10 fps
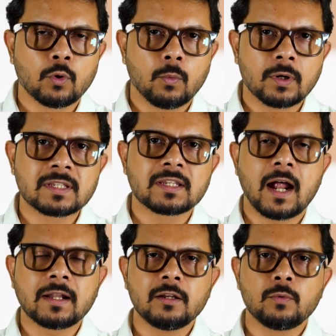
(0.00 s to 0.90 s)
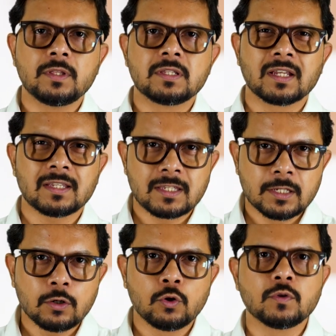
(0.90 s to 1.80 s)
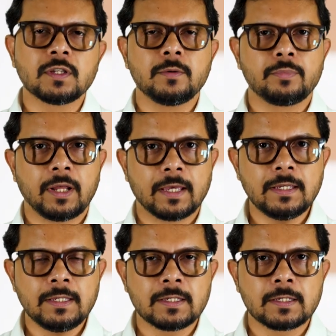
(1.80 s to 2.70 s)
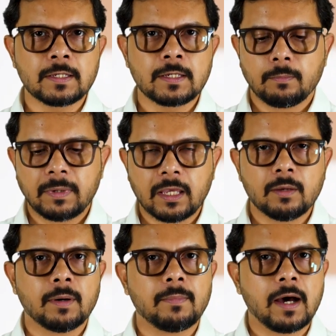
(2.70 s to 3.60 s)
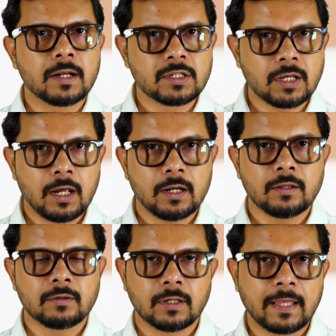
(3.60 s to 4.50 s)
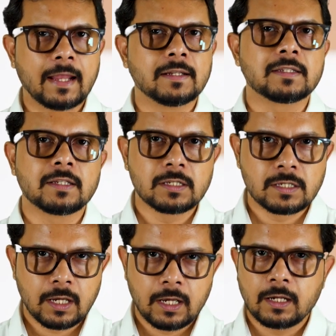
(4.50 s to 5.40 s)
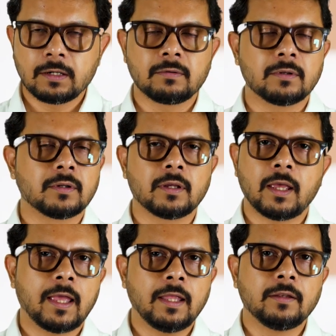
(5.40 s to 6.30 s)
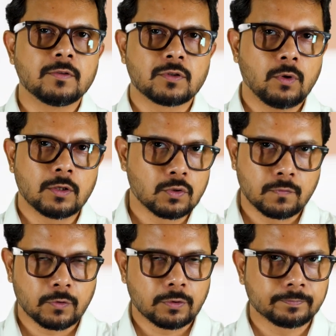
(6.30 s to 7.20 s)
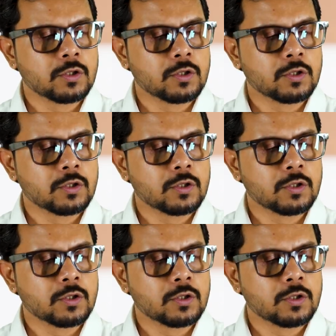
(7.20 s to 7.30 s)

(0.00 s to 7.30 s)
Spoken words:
what started with just a closing price became a bar chart, a candlestick chart, and so on and so forth.